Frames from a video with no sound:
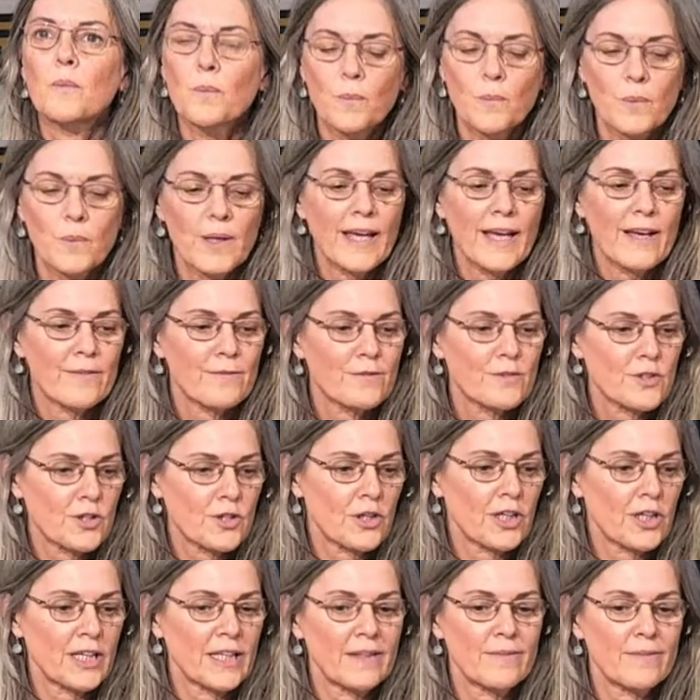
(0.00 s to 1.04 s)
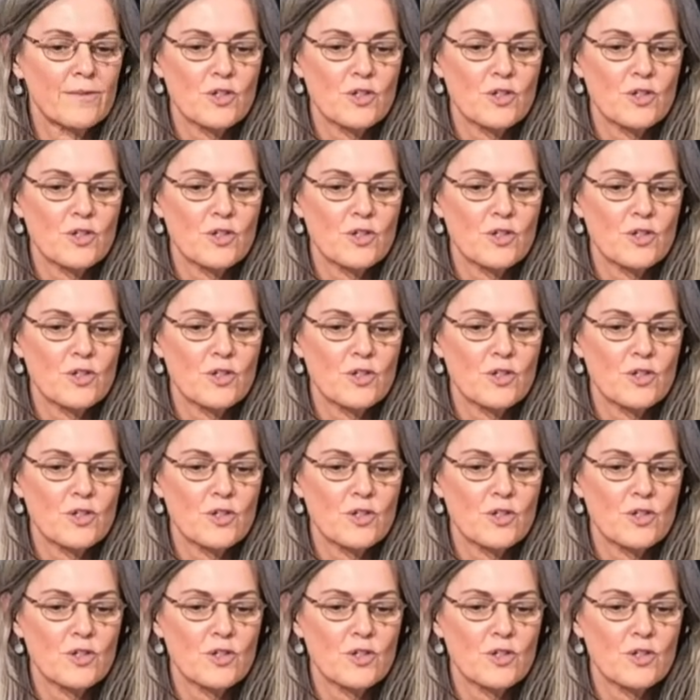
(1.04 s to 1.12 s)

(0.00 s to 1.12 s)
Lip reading: We have Turkey.